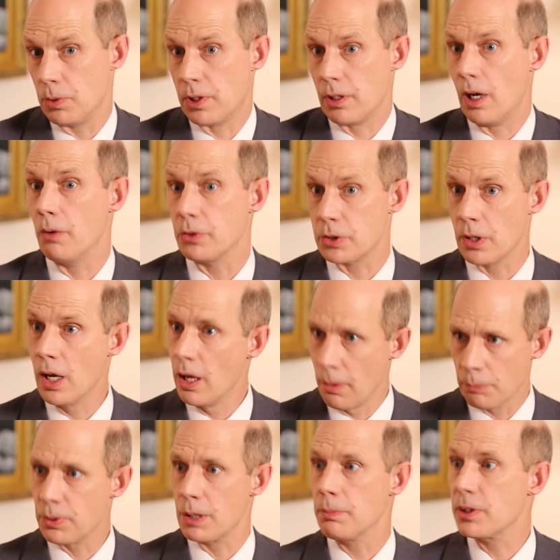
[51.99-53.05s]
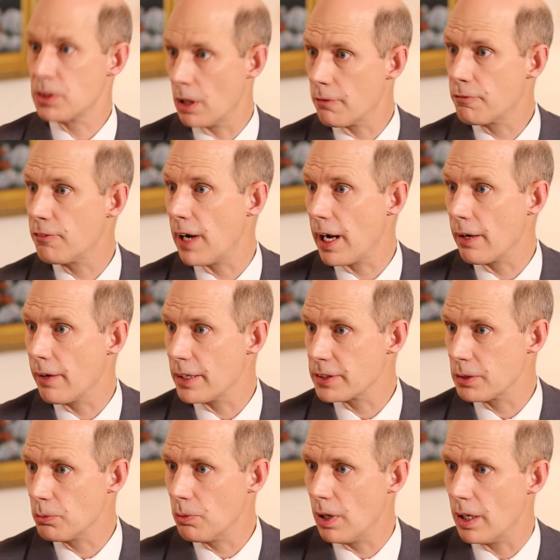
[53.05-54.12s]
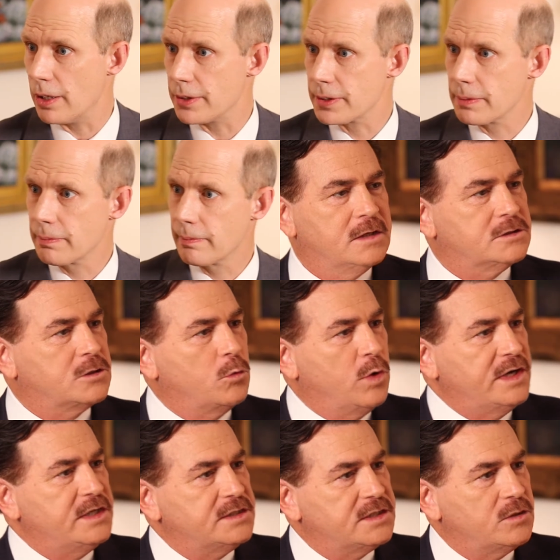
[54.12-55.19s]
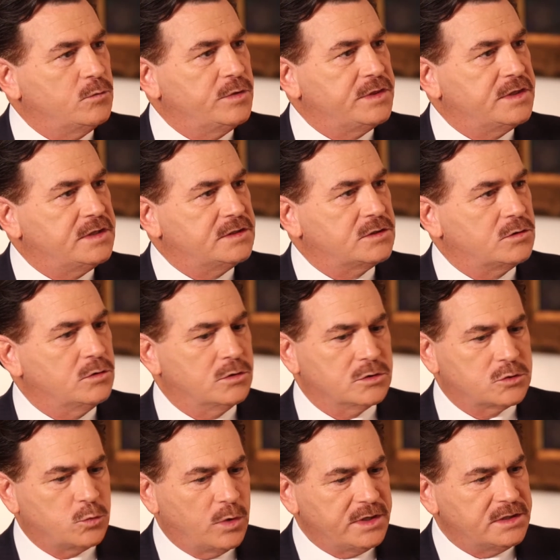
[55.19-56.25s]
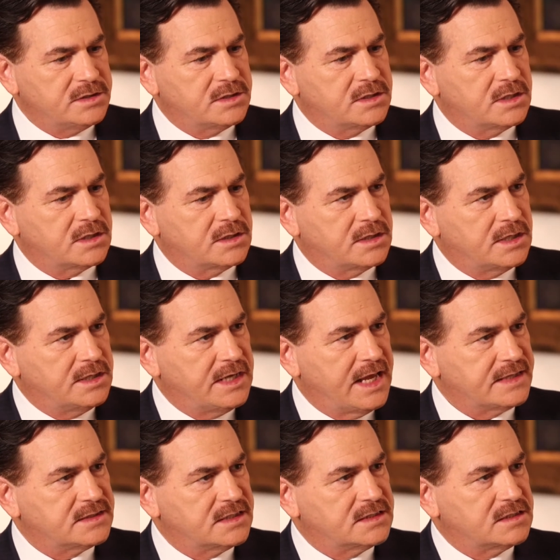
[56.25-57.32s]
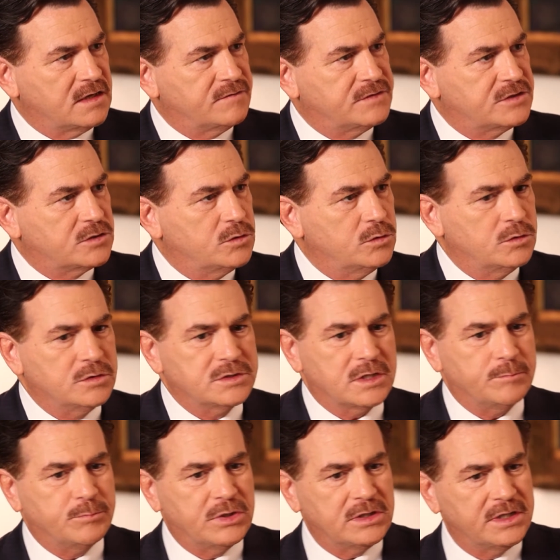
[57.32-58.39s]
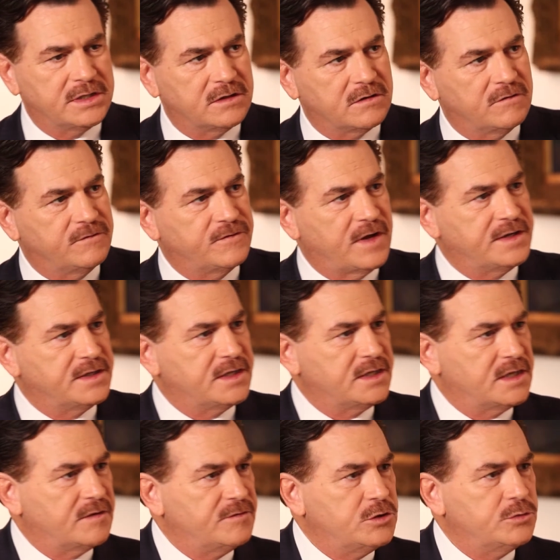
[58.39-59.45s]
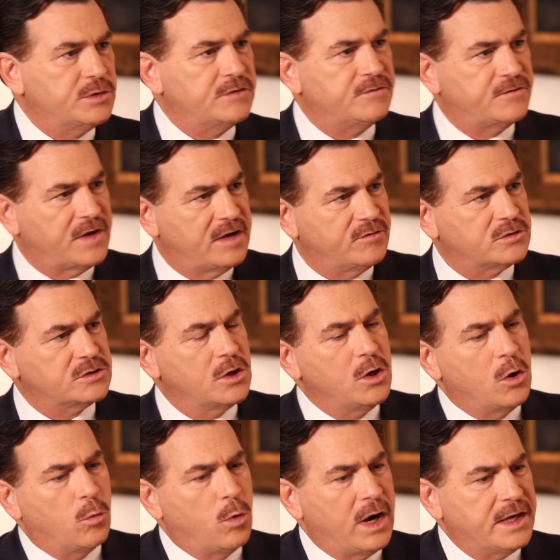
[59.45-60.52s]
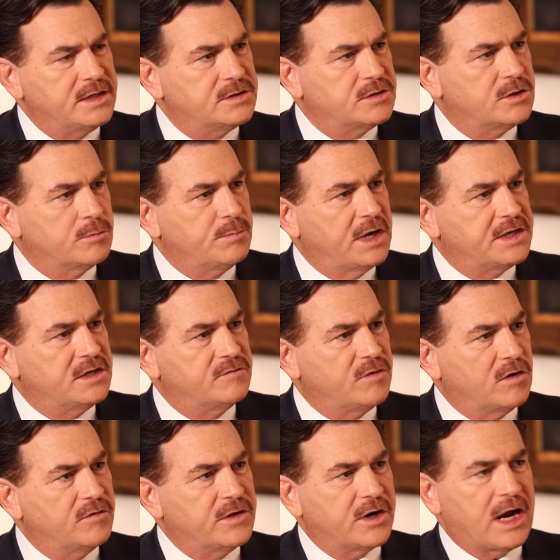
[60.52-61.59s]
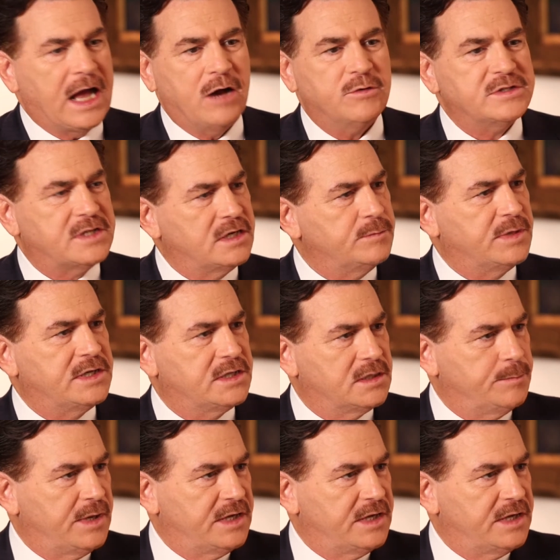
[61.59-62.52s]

we thought was pretty much on fire as it was. So what is it with these schools? What is the nexus of schools and political funding and doing favors? Why is there money involved there? How is anybody going to